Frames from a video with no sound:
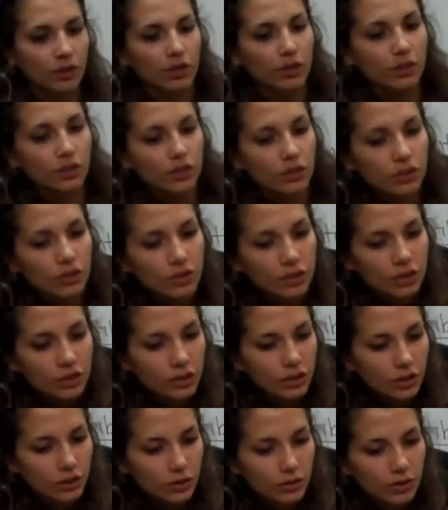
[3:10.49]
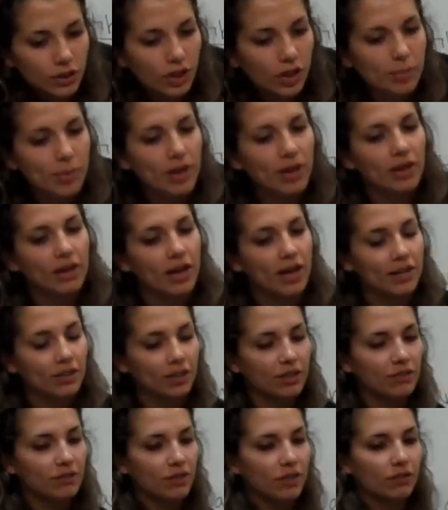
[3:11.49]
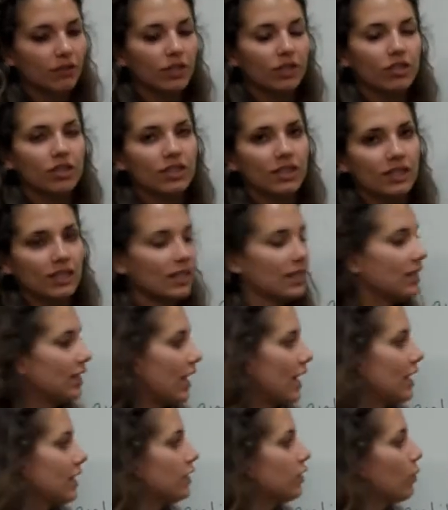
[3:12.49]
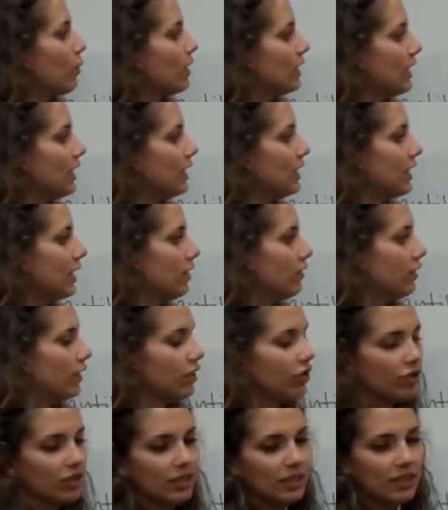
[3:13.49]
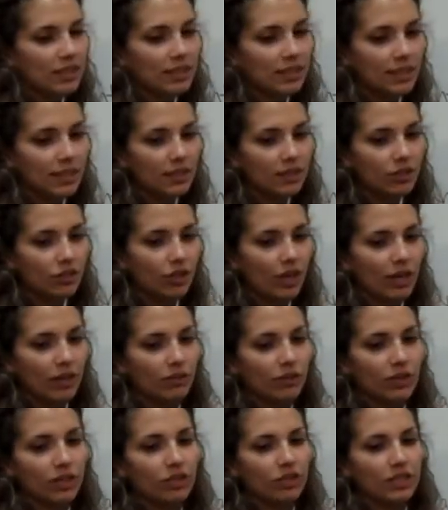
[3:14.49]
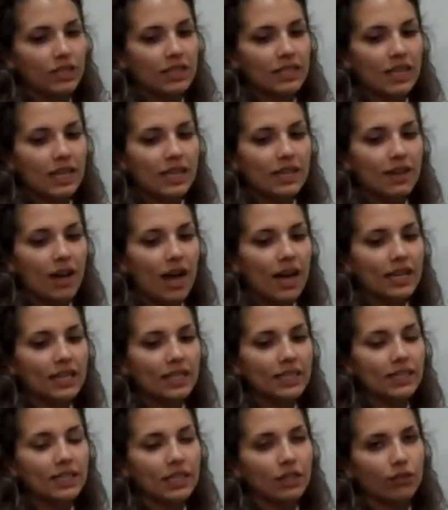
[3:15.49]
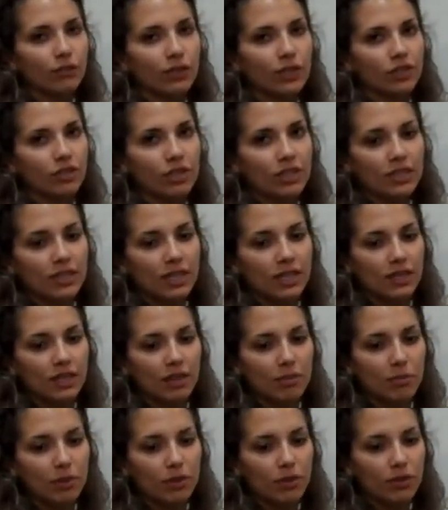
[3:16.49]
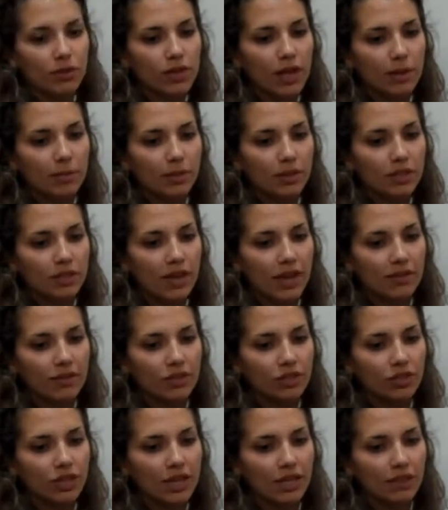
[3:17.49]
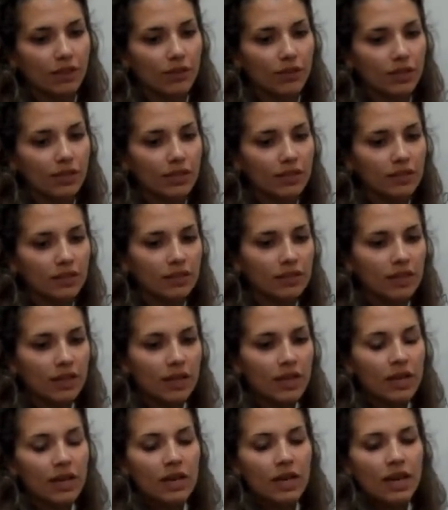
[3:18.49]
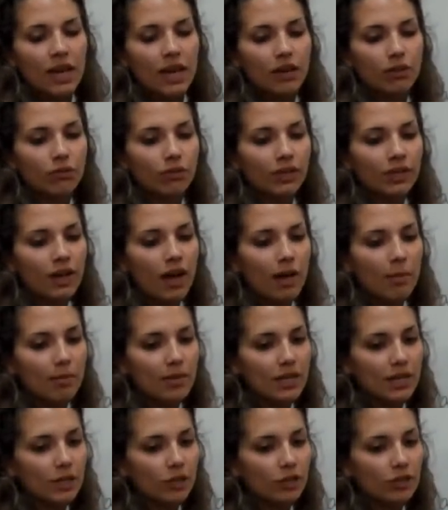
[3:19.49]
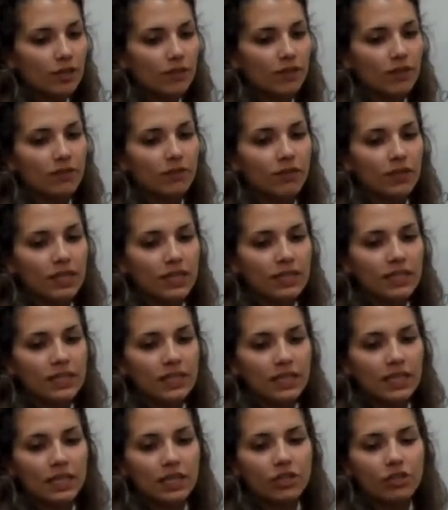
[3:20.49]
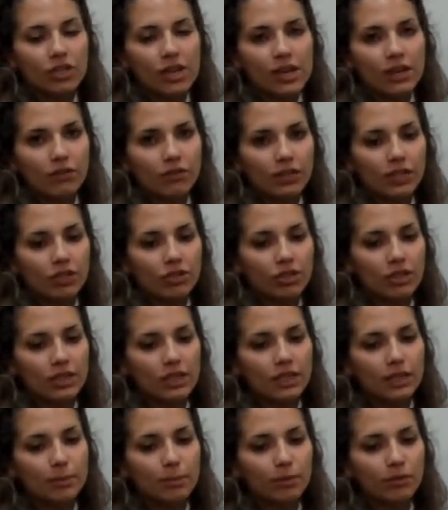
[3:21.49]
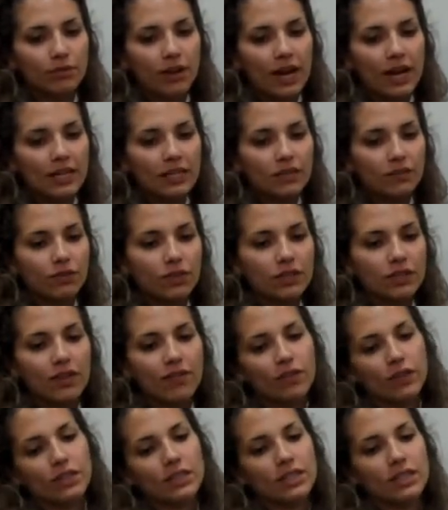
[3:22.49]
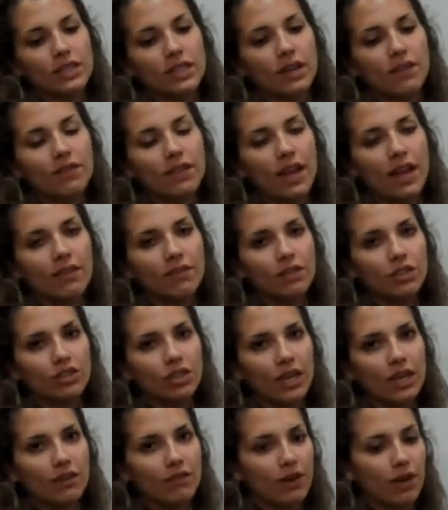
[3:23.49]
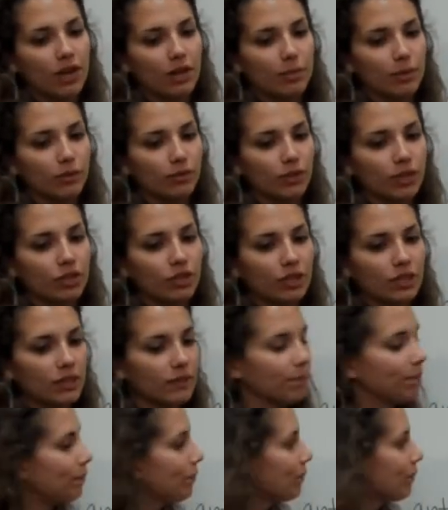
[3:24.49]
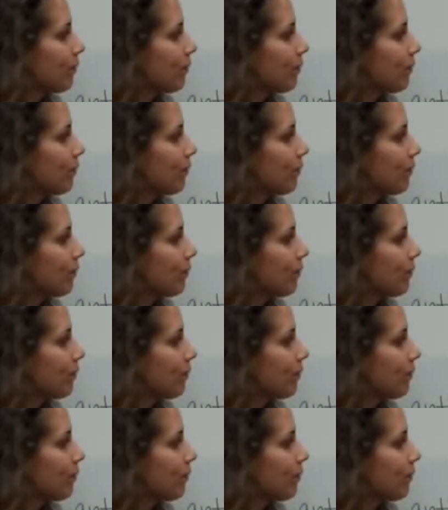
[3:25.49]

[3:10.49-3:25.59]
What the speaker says: there are about 100 V regions, as I said, 20 D regions, 6 J regions, and 9 C regions in the immunoglobulin heavy chain locus. And recombination of the V, D, and J regions provides for the diversity of the heavy chain variable region.